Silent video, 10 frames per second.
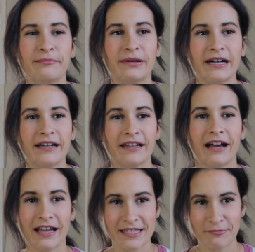But
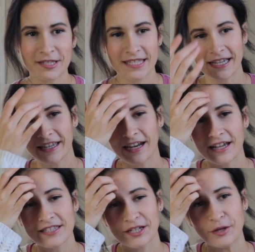as I was saying,
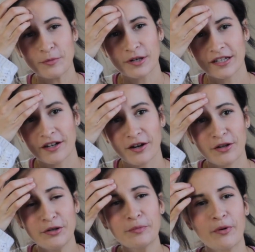I started working on
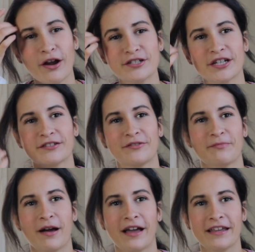a new project of
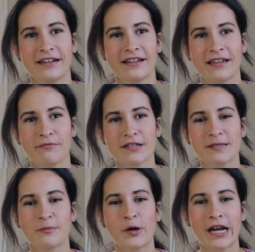mine. It
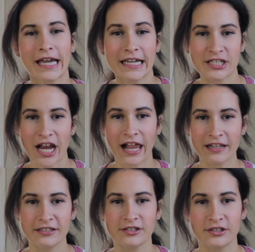was more like a
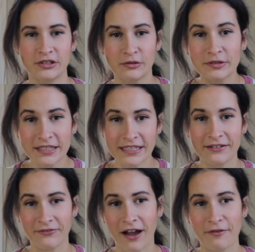challenge to see
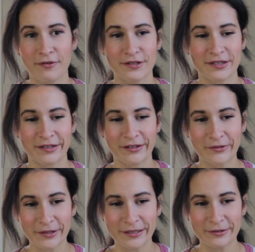if I was
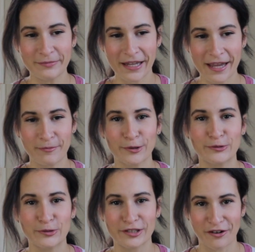going to be able
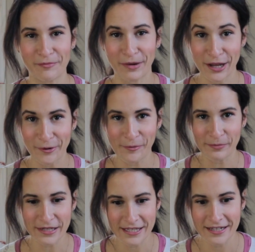to start my
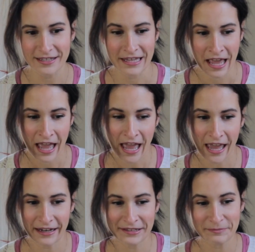own business,
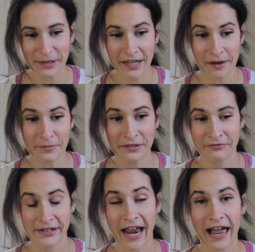and it's
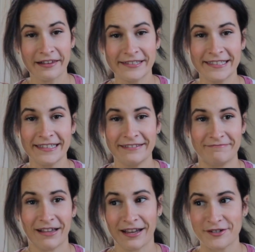becoming reality
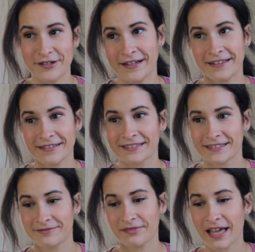actually in this
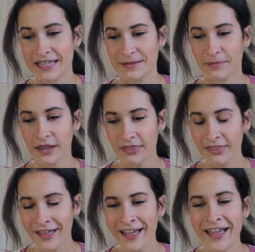last month.
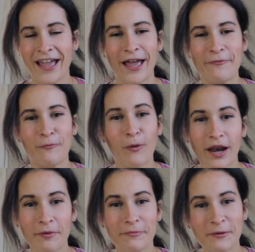And what
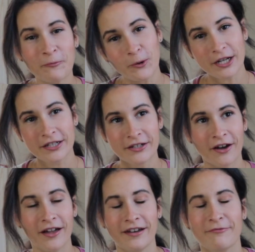I've been working
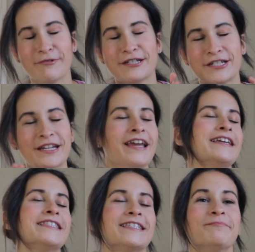on, which
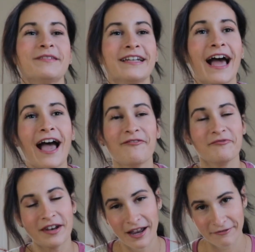is something I've
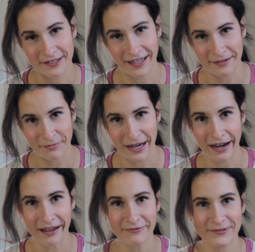never done in my
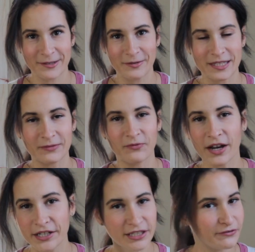life, so it's
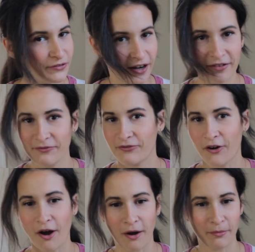very different
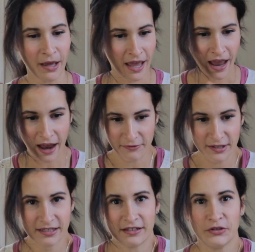from
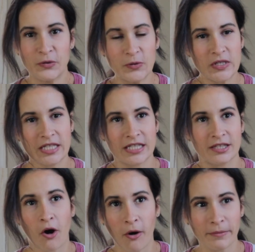everything you
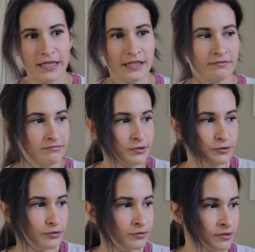saw me
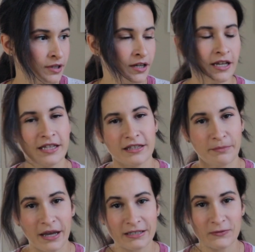do in the
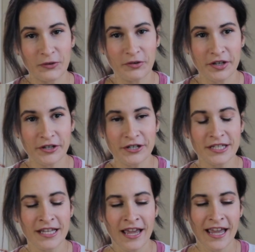past few years,
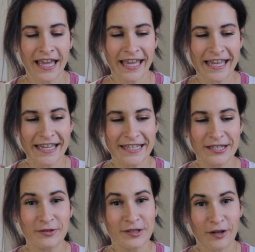is
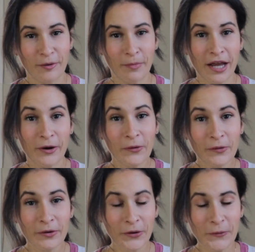to start my
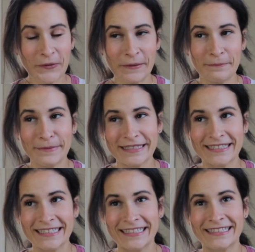own clothing
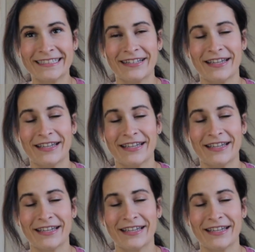business.